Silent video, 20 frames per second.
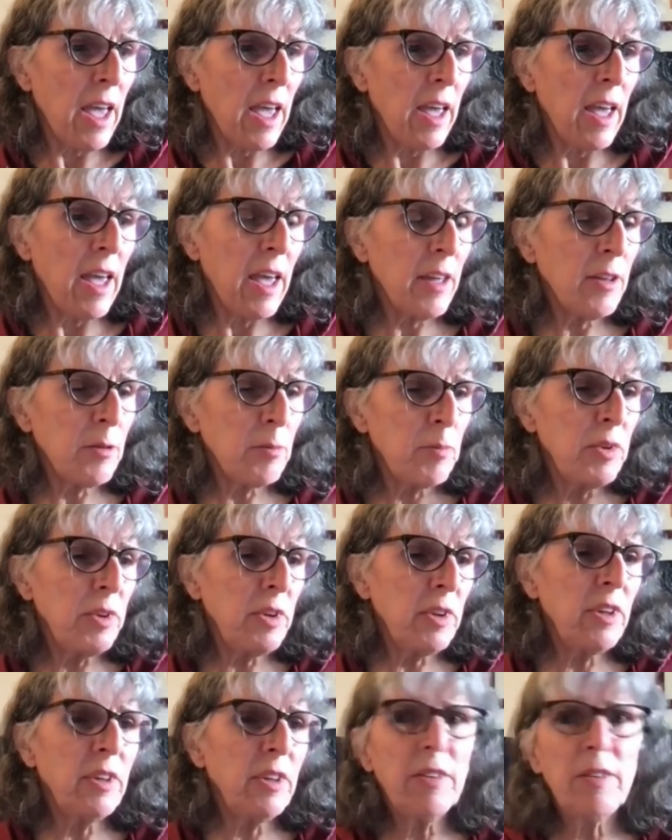has
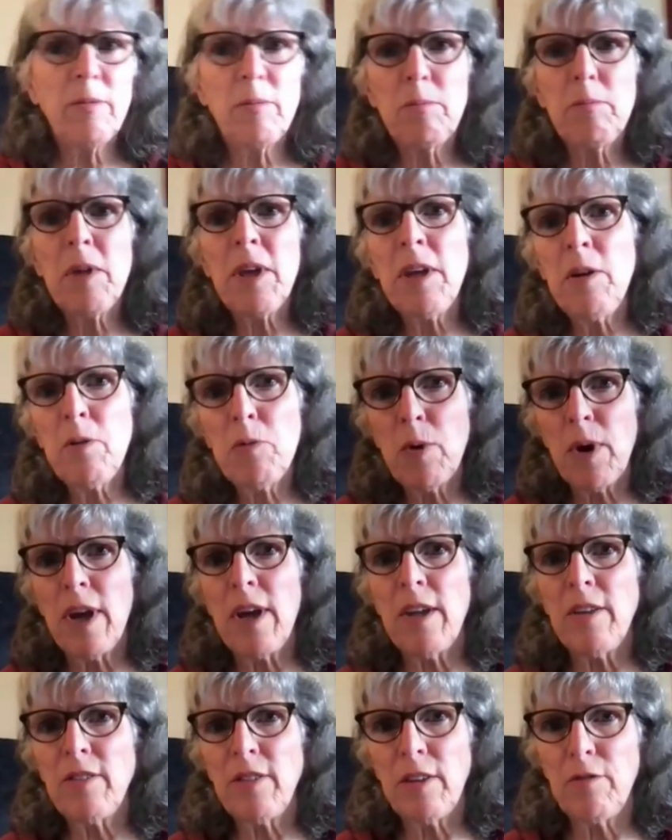been in many
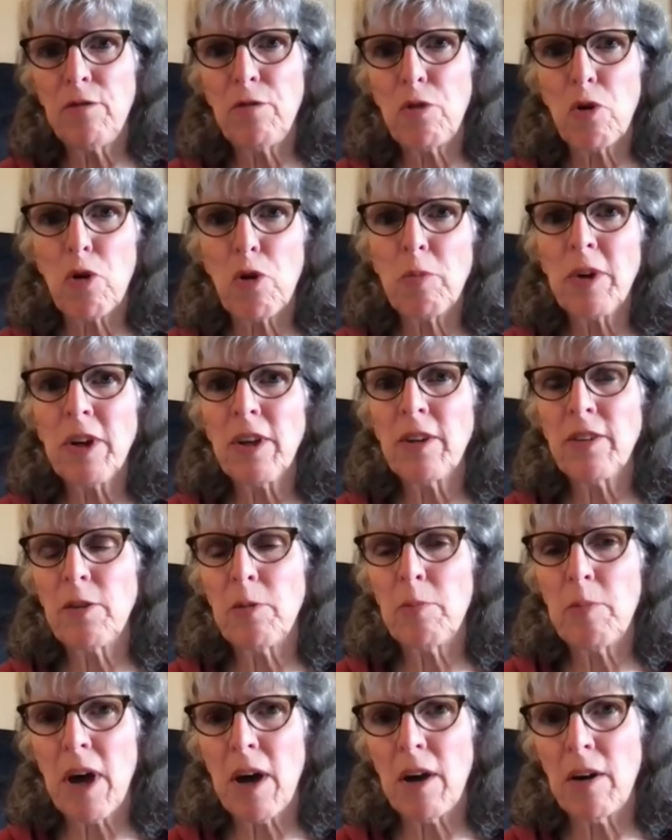ways informing us
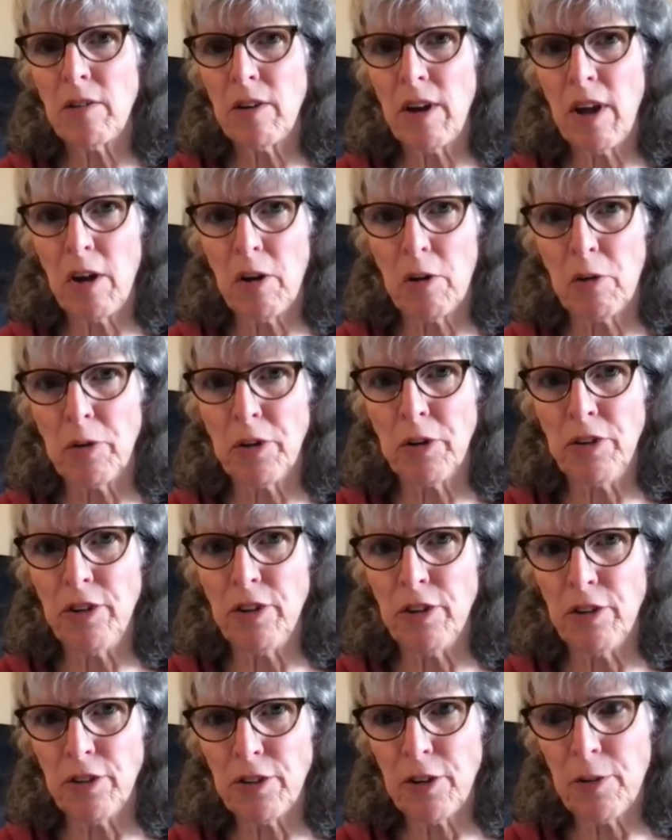about heroin
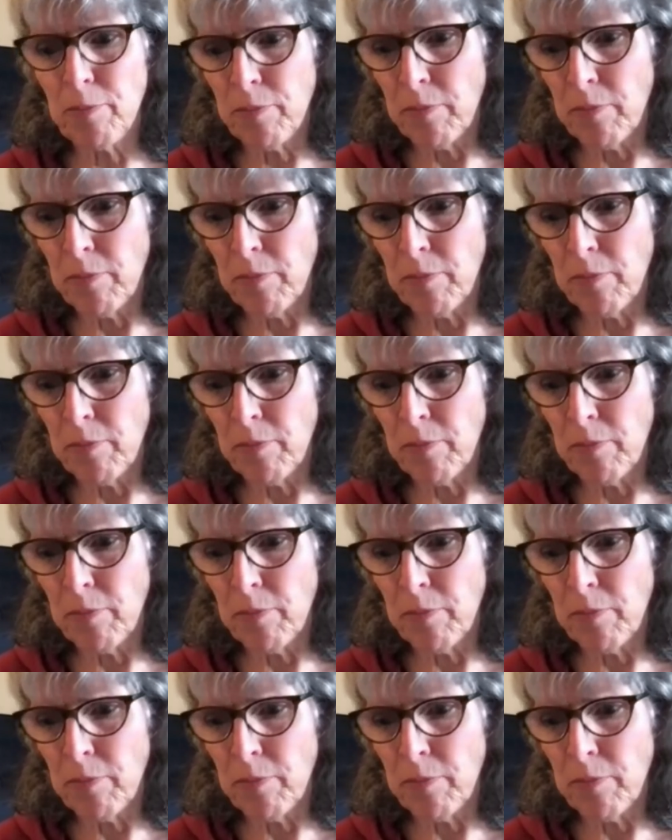use.